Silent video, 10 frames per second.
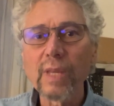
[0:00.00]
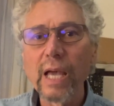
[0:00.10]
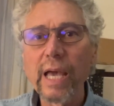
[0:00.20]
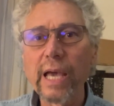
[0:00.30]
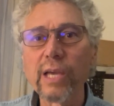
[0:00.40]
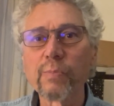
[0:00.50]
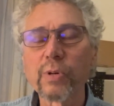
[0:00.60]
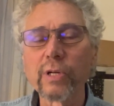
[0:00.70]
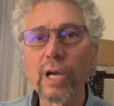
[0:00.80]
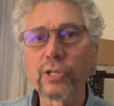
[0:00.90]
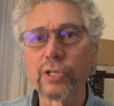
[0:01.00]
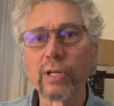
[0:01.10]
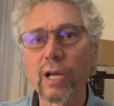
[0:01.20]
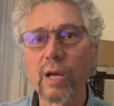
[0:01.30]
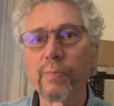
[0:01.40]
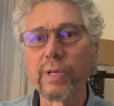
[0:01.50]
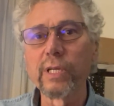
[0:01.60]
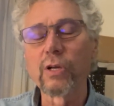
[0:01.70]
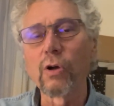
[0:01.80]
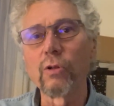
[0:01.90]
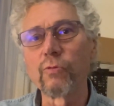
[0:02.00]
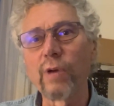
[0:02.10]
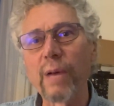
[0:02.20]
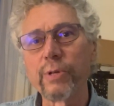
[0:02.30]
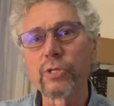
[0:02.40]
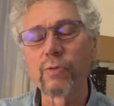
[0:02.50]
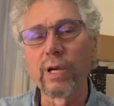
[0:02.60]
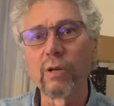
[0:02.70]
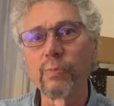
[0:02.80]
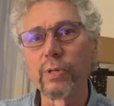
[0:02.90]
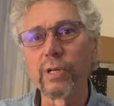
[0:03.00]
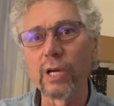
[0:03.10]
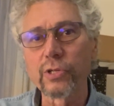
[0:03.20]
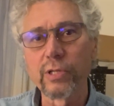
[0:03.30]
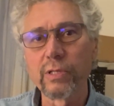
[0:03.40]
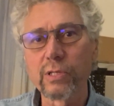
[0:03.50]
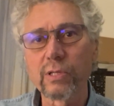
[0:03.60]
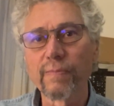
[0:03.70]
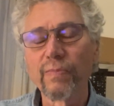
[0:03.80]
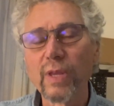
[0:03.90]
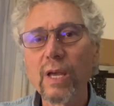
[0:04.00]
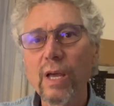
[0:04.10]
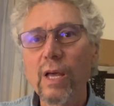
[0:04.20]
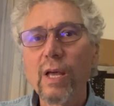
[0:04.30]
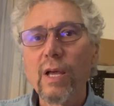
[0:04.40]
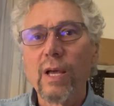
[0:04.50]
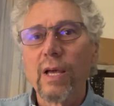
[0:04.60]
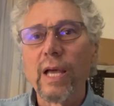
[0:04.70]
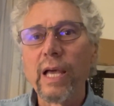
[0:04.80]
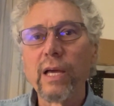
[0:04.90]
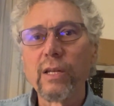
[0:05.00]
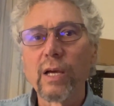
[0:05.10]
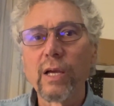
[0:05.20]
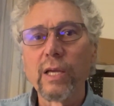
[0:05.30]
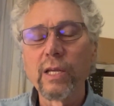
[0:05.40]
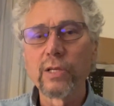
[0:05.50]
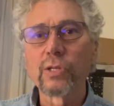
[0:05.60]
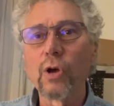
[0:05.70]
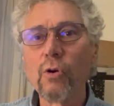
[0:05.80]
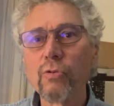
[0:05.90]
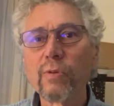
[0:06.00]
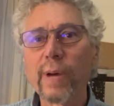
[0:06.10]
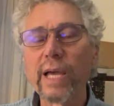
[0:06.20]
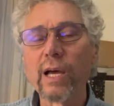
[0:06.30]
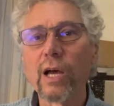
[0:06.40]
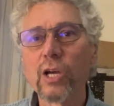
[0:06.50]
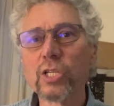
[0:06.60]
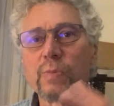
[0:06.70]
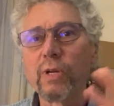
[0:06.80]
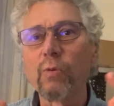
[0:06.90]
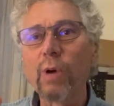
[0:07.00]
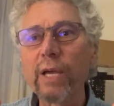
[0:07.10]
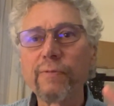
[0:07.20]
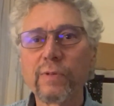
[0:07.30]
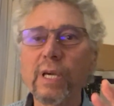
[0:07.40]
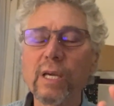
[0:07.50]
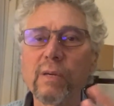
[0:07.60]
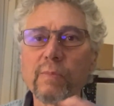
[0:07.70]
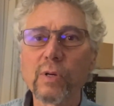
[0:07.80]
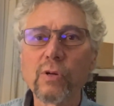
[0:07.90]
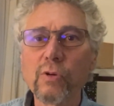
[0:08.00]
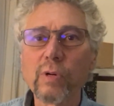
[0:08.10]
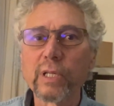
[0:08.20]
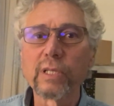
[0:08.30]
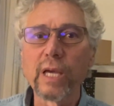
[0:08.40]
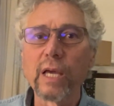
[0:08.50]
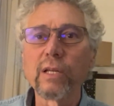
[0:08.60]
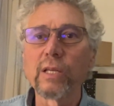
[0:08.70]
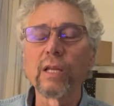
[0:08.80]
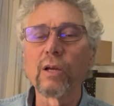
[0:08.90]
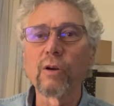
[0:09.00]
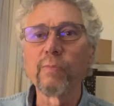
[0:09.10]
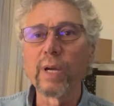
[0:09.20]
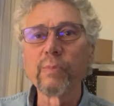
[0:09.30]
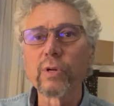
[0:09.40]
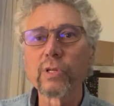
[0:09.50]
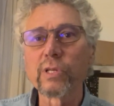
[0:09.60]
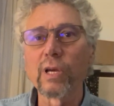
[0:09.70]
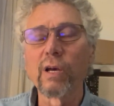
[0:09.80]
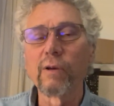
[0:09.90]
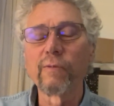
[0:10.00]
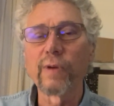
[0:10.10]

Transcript: a production company called Rabbit Trail Productions. And it is owned by a husband and wife team who attend and are members of